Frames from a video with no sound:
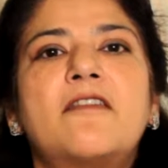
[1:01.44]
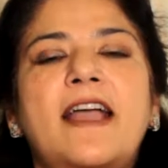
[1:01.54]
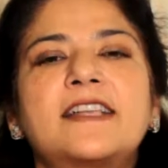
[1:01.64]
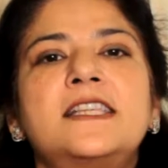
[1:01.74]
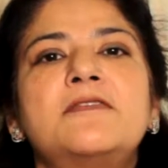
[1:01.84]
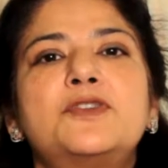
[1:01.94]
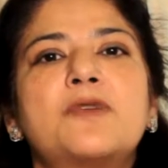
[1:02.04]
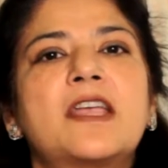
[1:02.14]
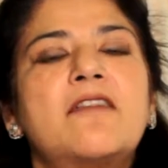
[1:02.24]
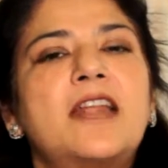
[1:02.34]
vaccines which
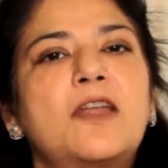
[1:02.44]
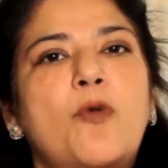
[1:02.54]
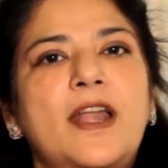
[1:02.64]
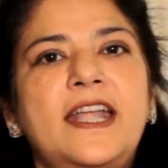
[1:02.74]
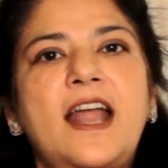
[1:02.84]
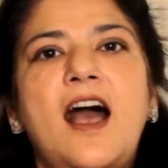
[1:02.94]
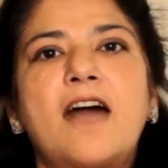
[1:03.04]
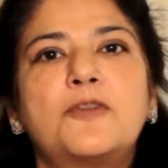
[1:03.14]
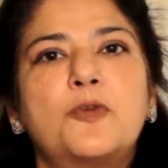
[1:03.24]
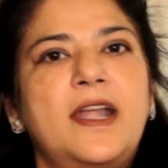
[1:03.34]
were given at
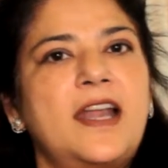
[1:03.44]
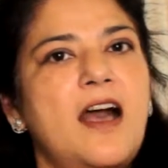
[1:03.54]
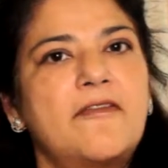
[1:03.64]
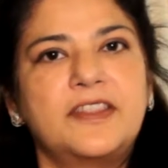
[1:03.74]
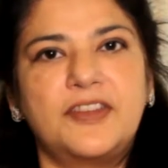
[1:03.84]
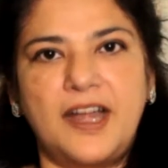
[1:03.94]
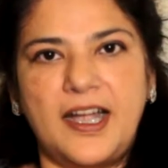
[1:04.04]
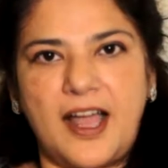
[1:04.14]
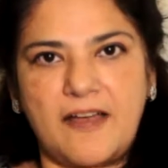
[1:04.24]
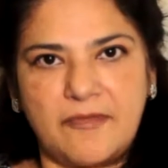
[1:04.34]
1.5, 2.5 and
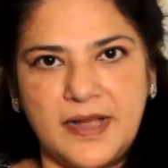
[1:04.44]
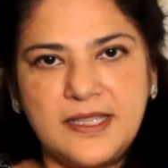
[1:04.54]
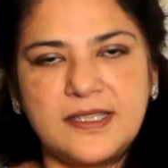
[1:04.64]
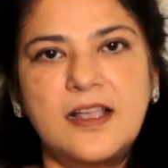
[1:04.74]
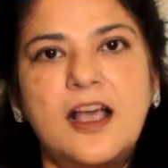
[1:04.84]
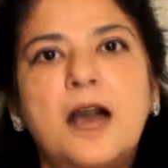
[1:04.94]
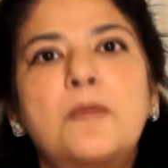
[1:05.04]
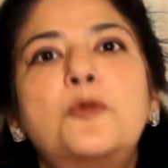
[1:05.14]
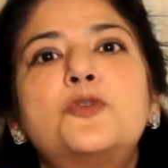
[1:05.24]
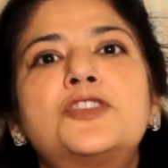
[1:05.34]
3.5 months, a
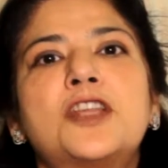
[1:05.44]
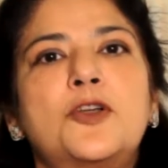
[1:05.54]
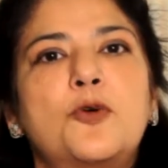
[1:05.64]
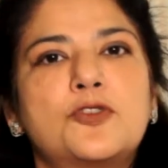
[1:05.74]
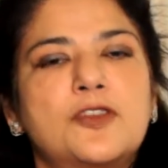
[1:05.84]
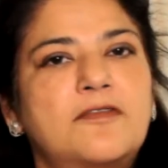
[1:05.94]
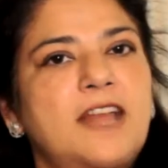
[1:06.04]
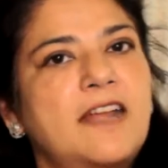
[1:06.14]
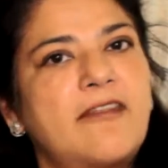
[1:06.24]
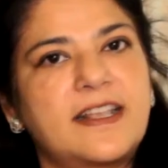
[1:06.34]
booster dose of
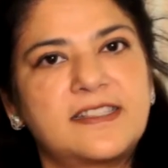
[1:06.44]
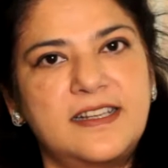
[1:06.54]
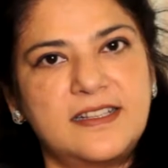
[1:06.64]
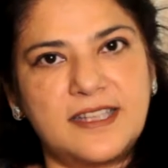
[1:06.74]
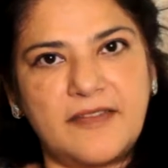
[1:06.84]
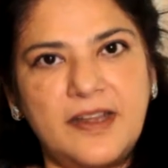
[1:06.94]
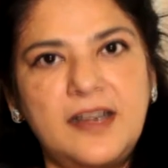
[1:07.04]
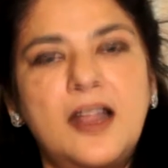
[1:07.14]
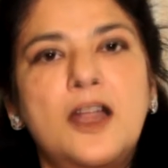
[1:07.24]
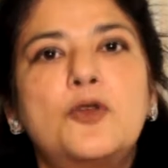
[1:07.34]
that vaccine is
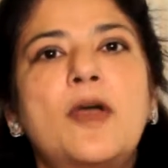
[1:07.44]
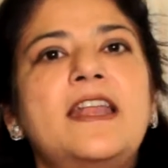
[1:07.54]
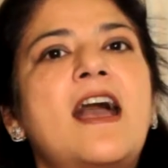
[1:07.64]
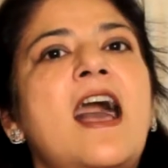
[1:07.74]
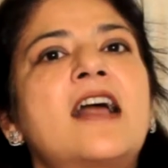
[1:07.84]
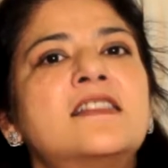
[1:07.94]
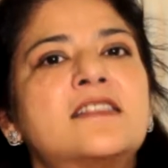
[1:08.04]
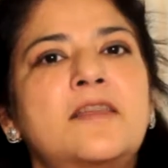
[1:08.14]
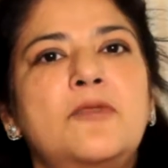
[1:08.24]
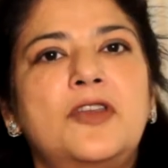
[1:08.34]
given to enhance
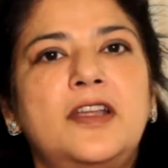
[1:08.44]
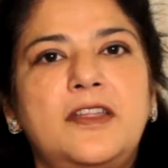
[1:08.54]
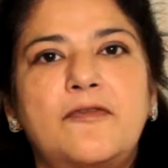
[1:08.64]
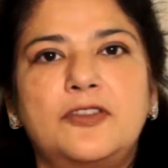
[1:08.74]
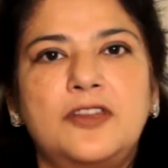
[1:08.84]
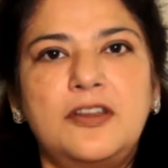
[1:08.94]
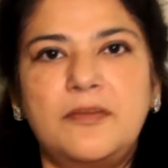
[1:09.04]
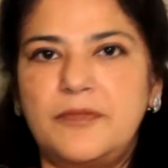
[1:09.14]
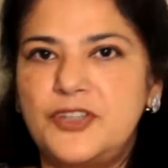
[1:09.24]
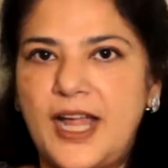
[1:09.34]
the immunity for the
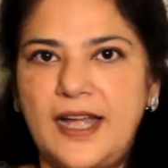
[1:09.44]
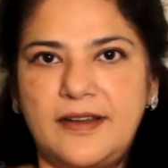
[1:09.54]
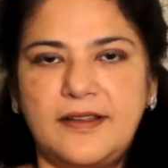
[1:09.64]
child.